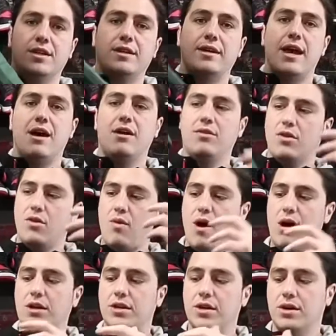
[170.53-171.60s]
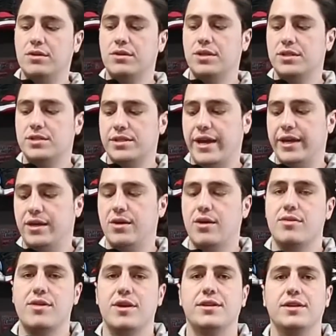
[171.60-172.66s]
Now, the quality on these Nike
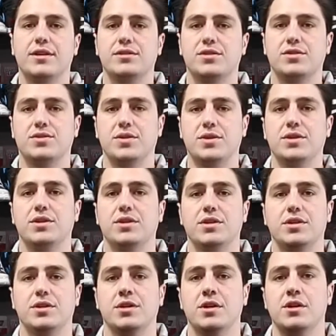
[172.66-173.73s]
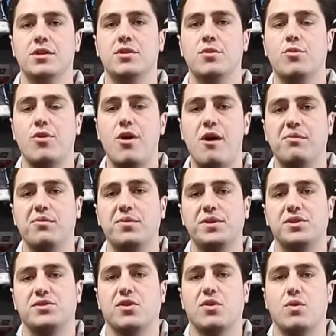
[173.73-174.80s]
Authentics is really good. The problem
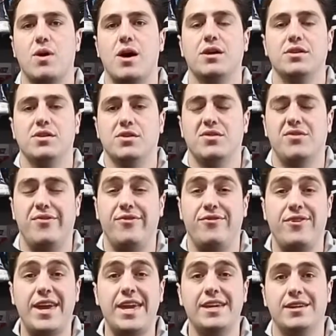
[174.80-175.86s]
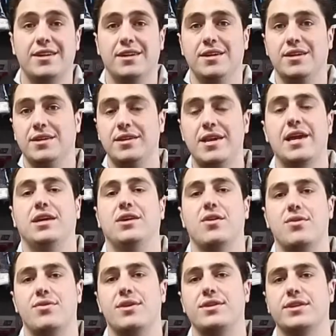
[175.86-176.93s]
is the quality on the fake Nike
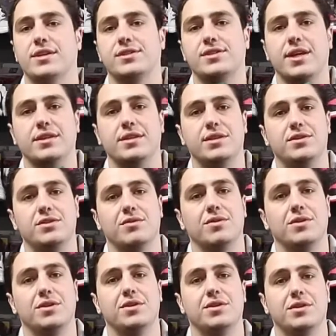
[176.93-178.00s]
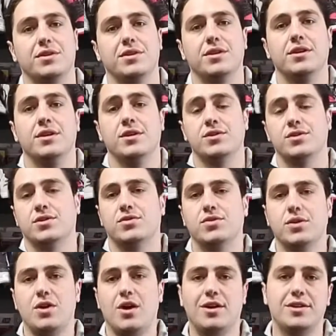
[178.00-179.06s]
Authentics like these are really good. So it's
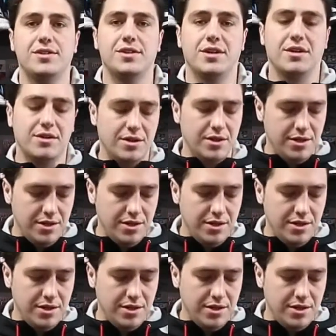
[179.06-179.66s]
really hard to tell.